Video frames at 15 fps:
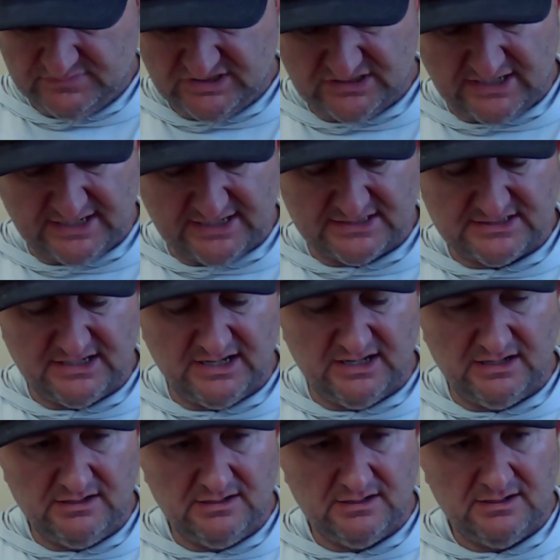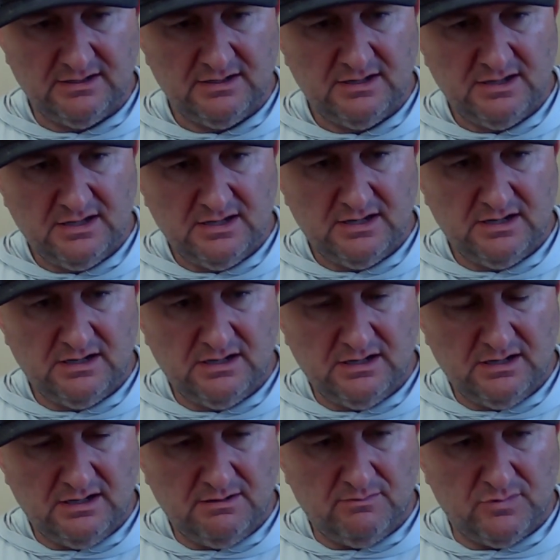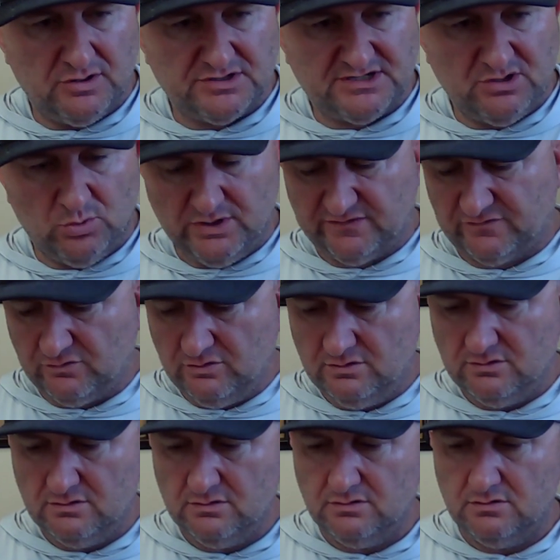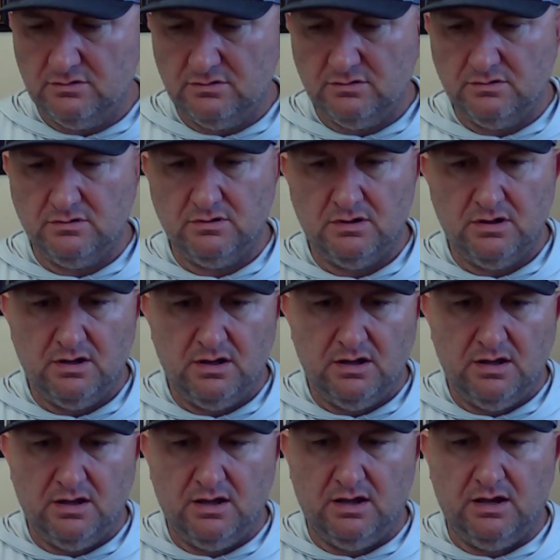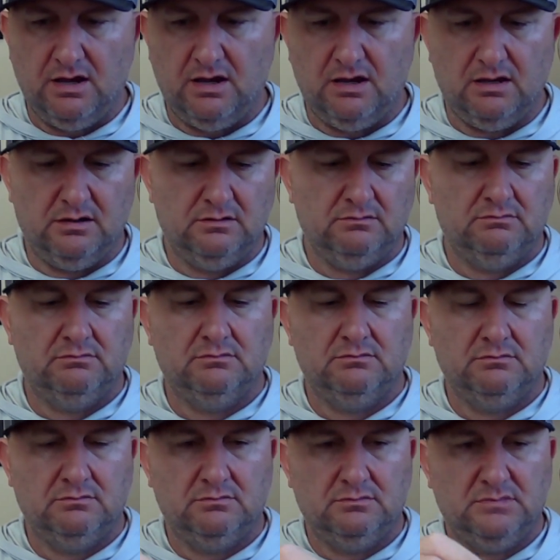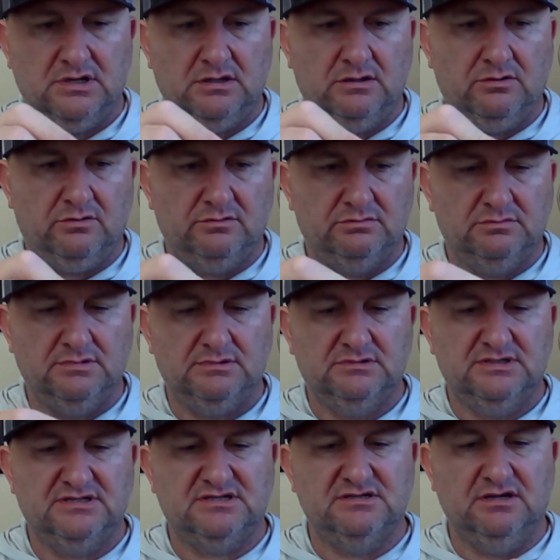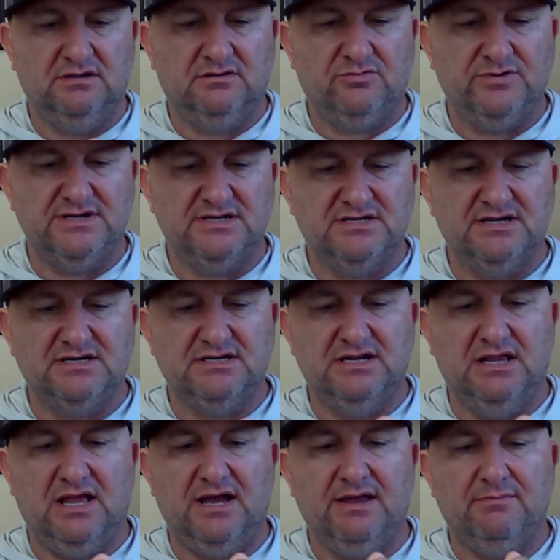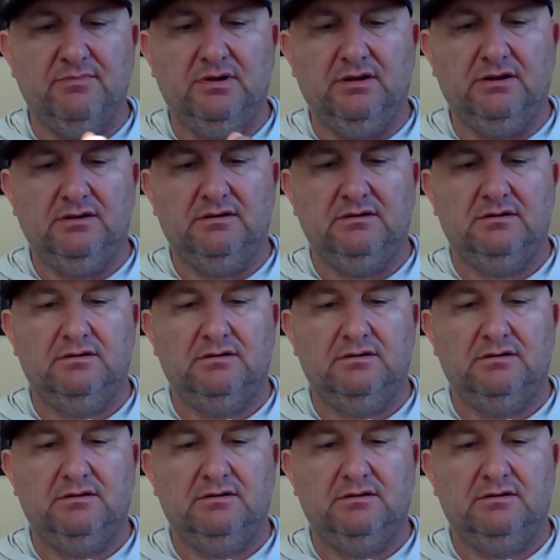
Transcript: Just like I said, emergency whistle and a little, this is a 360 light, but